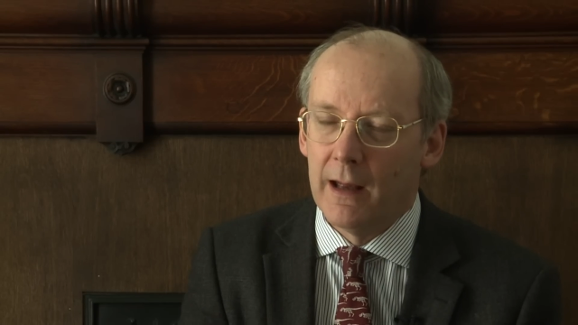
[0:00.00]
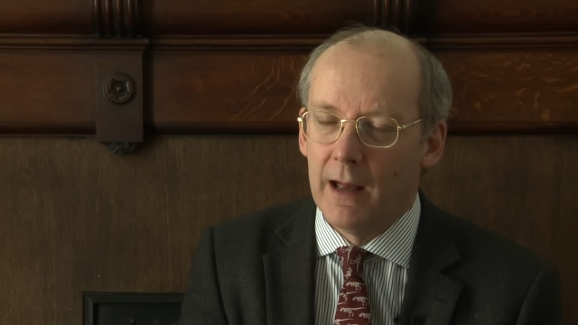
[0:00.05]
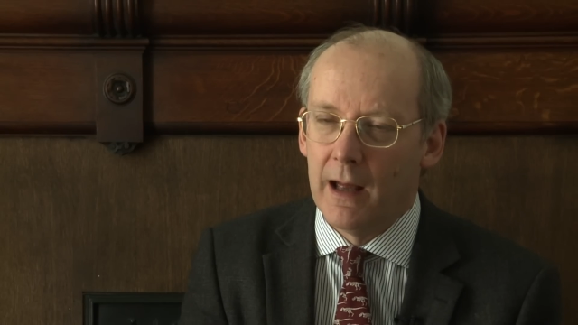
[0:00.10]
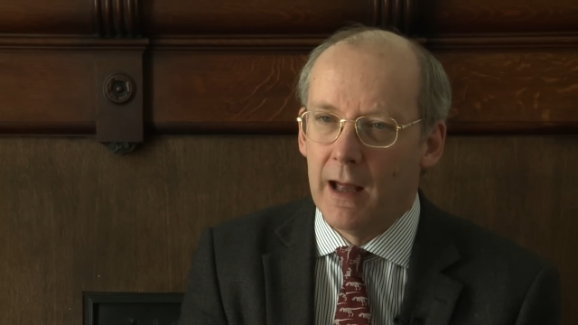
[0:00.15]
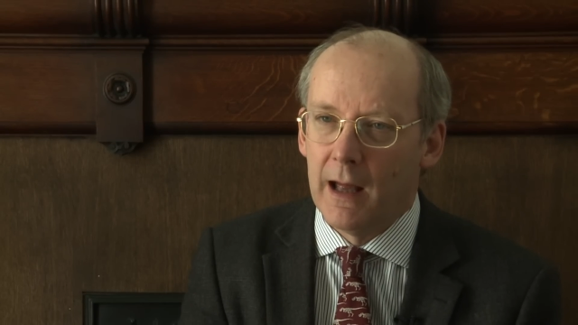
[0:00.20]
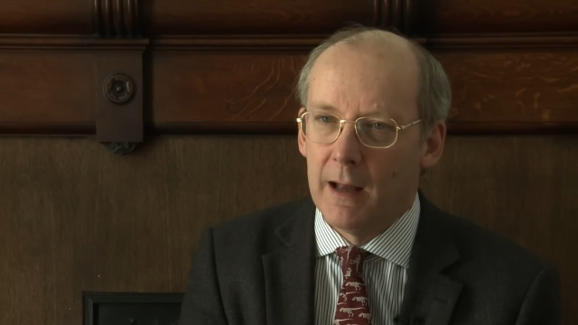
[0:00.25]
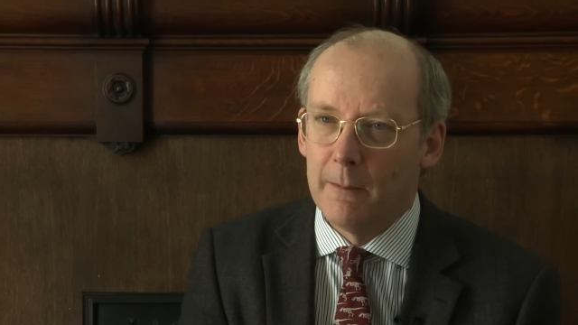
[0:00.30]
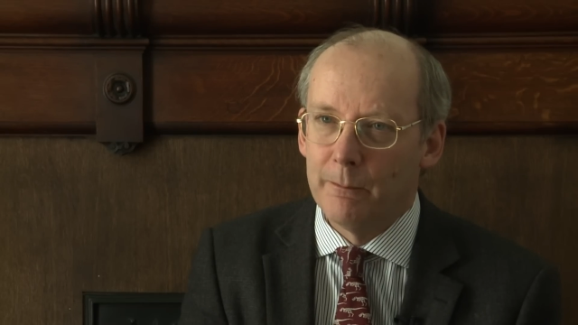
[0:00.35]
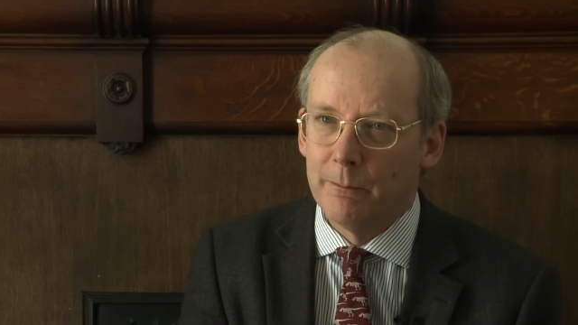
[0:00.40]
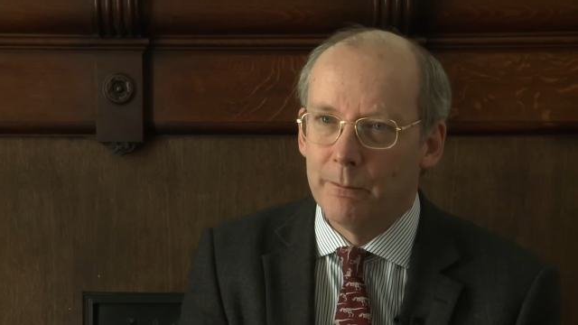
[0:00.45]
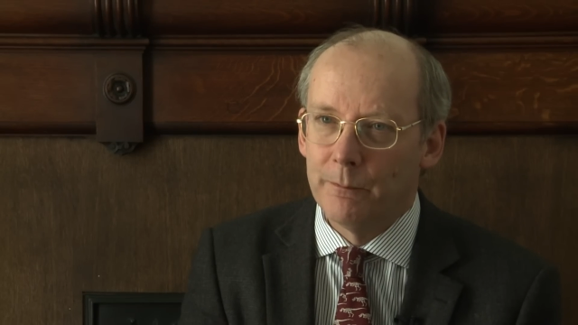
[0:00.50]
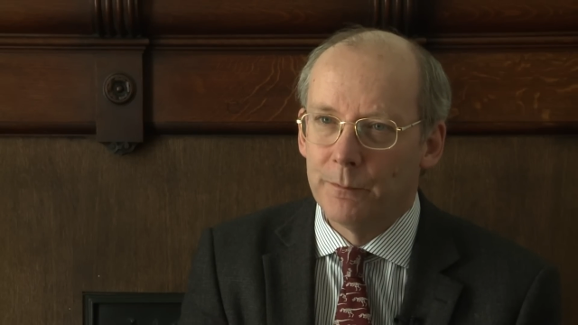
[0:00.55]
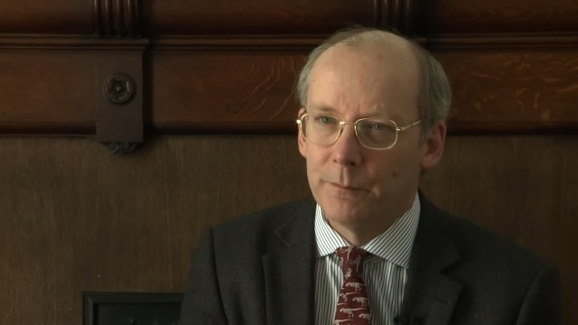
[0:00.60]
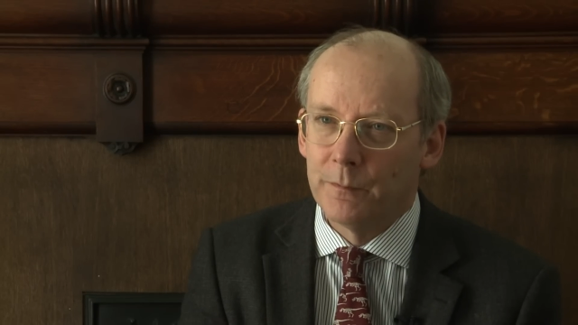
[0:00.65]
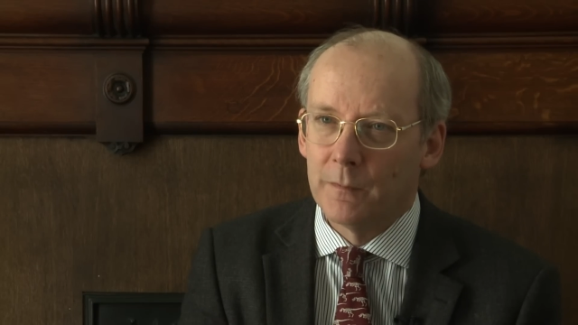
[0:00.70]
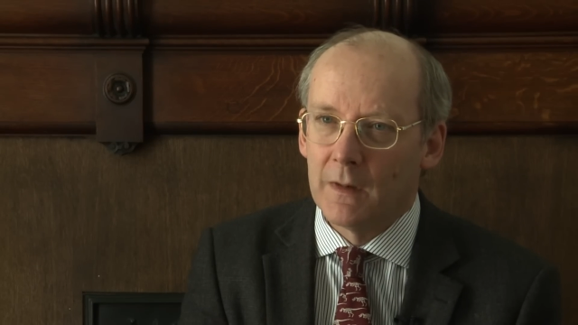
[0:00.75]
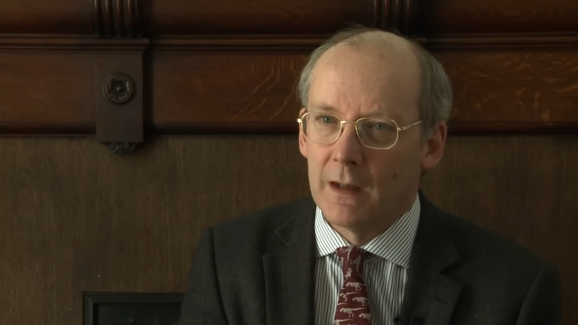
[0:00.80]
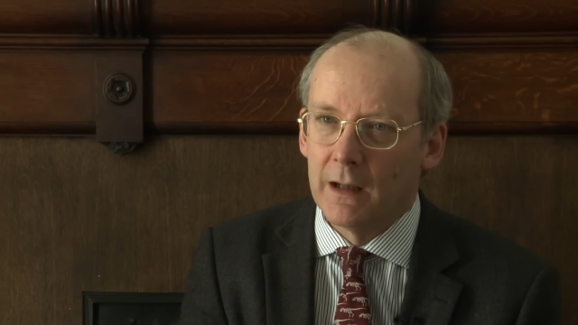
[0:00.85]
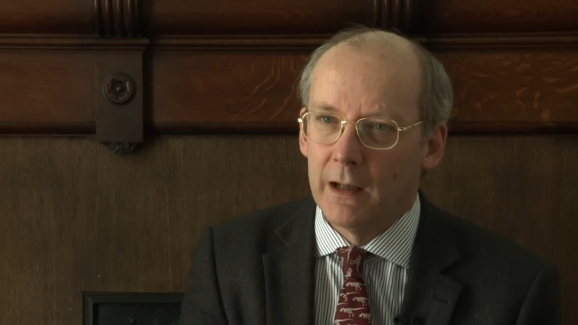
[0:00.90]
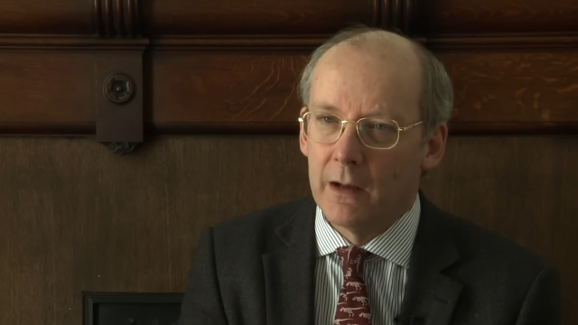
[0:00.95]
um,
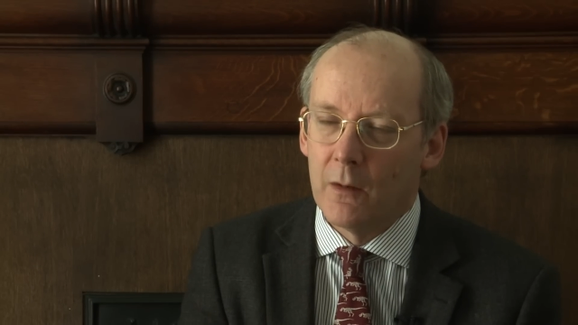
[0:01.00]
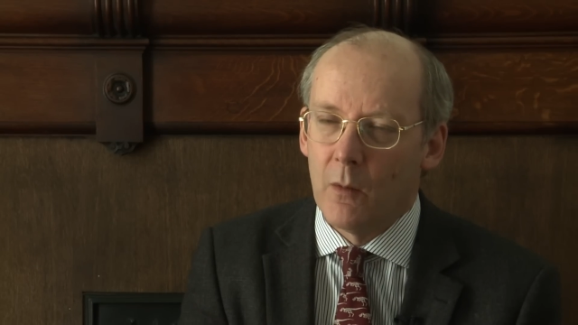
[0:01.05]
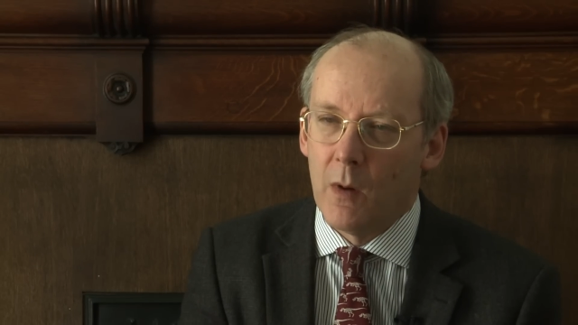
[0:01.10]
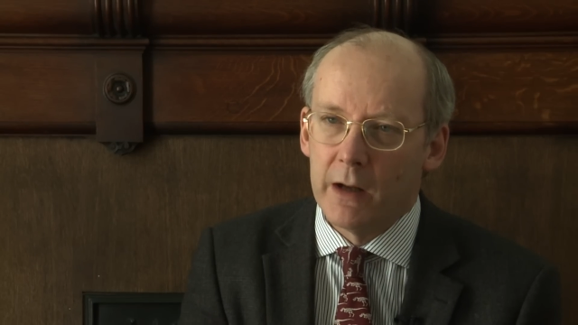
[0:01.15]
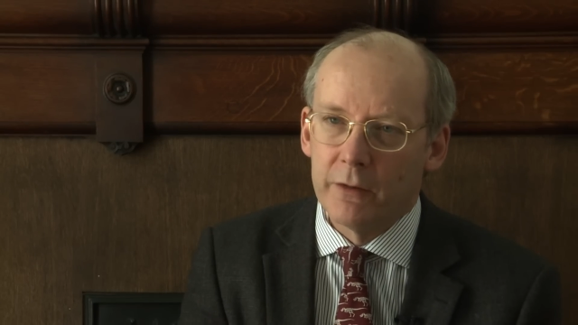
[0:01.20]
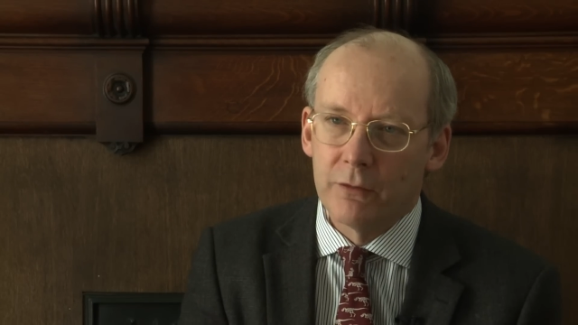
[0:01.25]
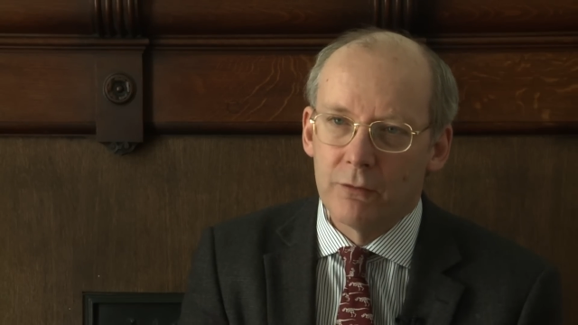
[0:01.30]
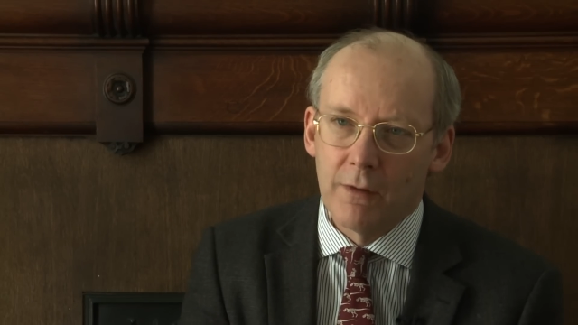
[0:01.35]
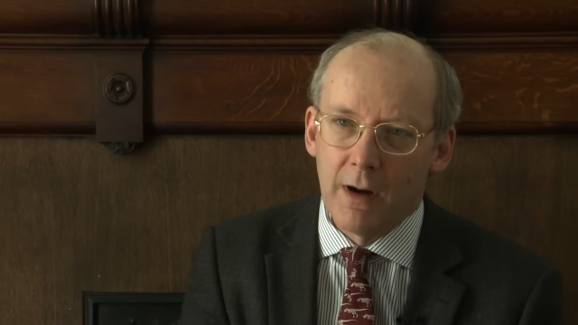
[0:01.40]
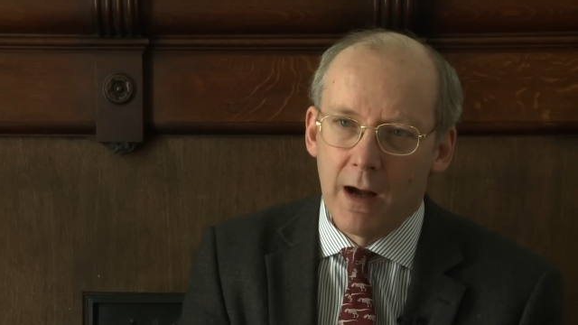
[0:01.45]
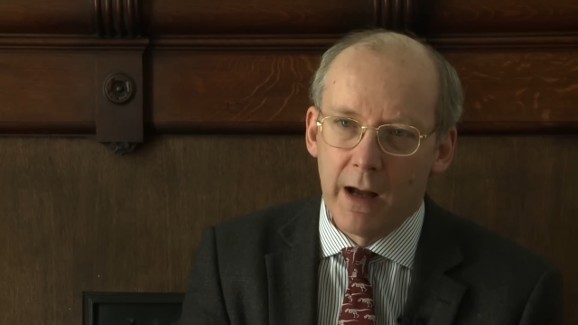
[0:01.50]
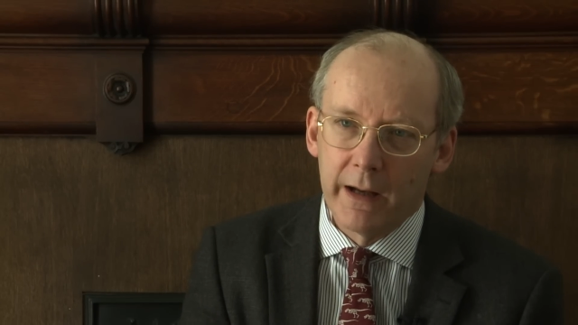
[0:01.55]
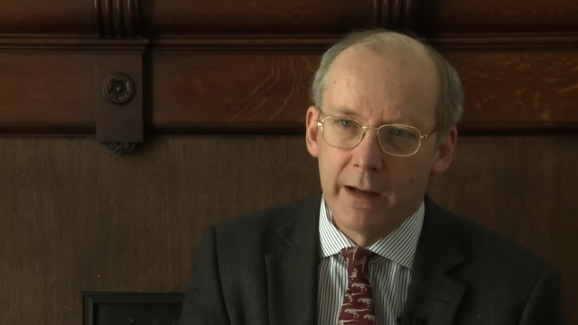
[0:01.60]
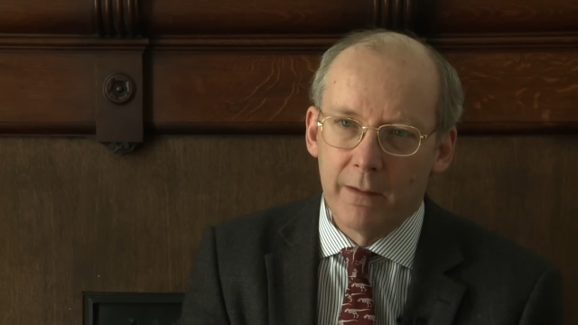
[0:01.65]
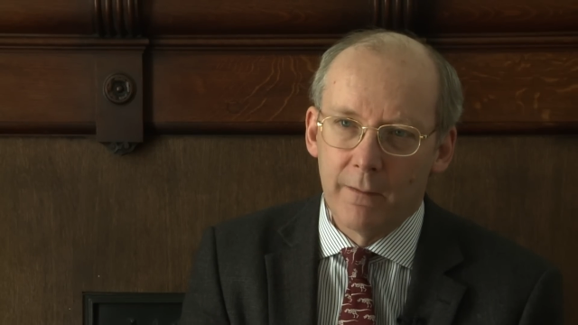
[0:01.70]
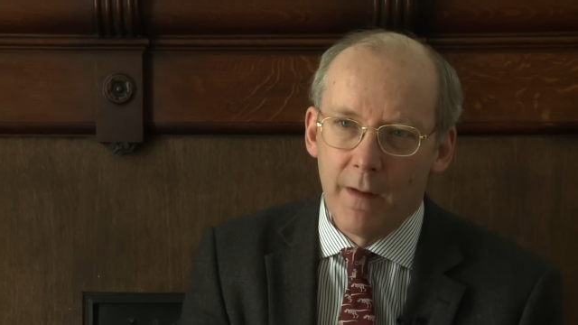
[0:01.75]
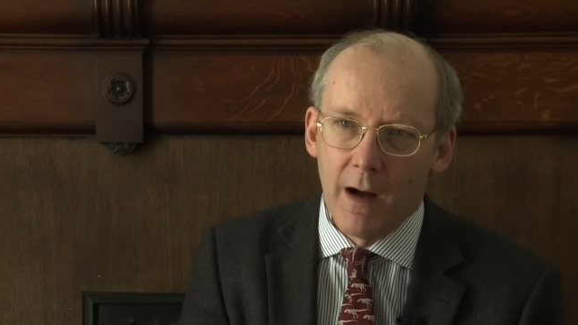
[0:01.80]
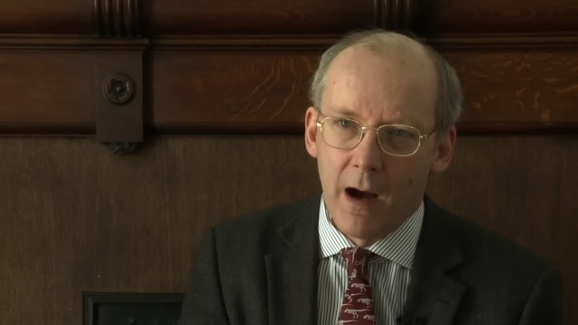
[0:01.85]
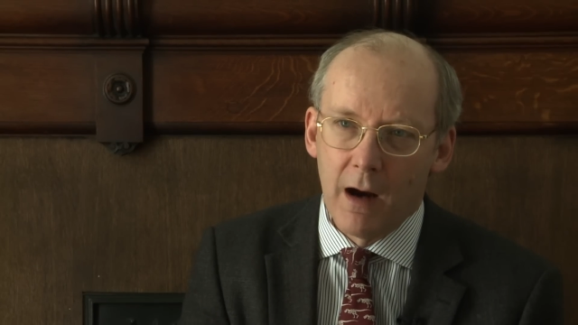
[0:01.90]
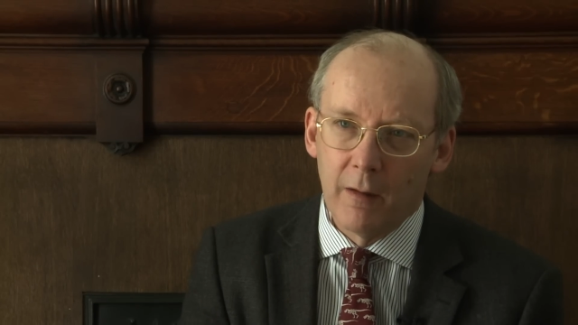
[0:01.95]
in quite dry
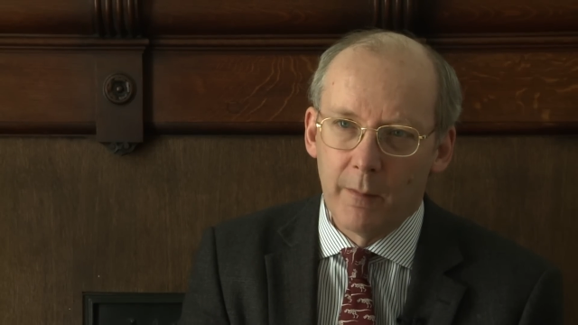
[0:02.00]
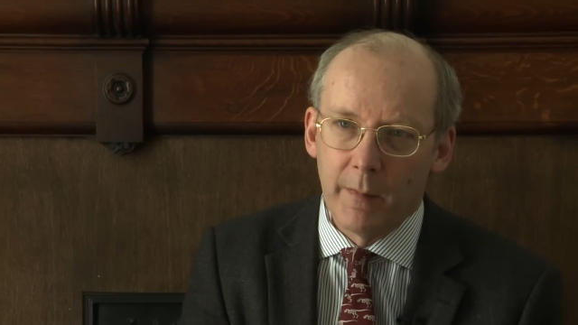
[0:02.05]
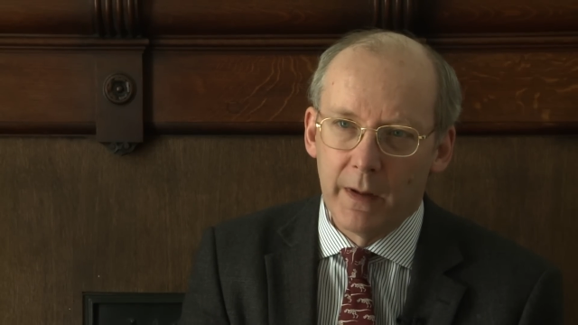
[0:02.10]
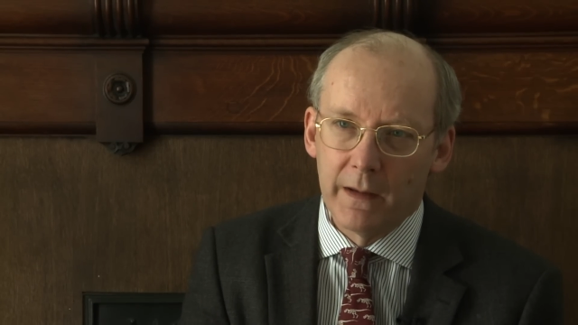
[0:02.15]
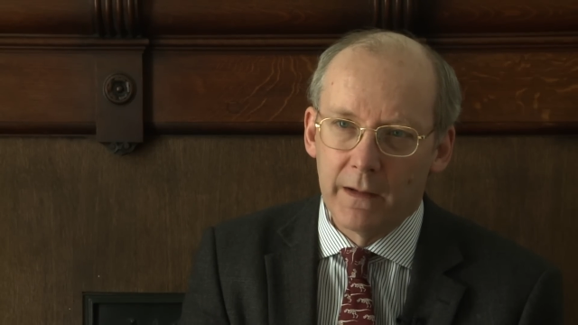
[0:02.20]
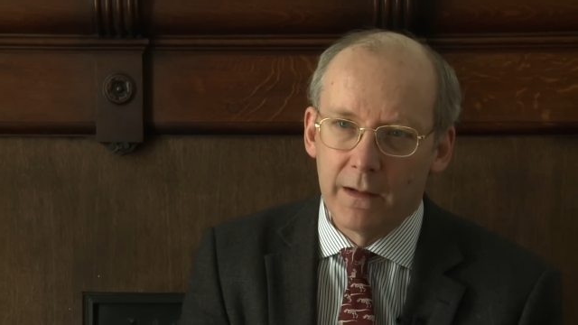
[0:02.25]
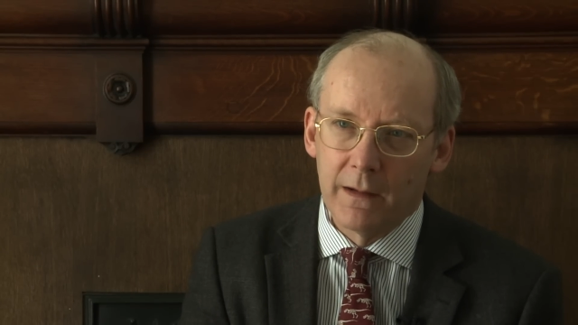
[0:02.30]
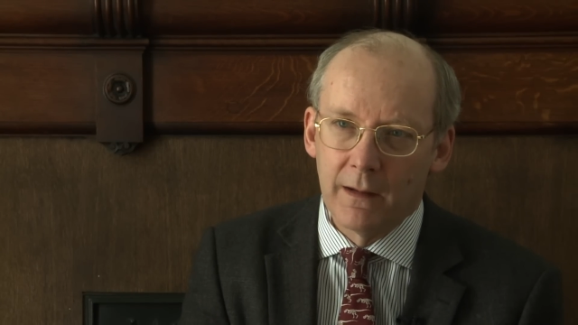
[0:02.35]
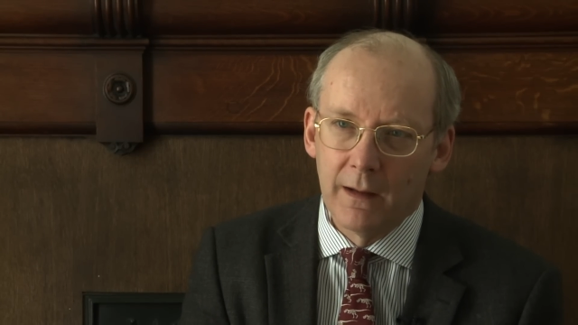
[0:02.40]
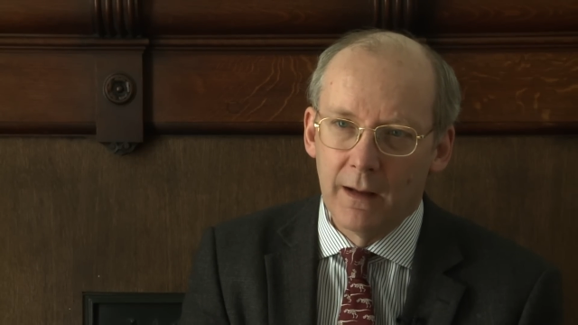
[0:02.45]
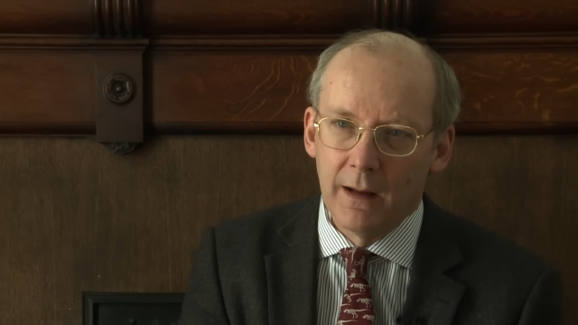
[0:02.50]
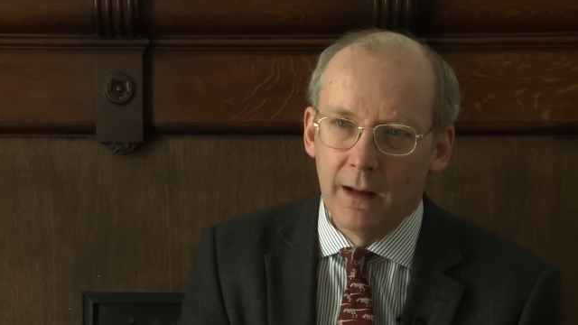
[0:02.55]
environments.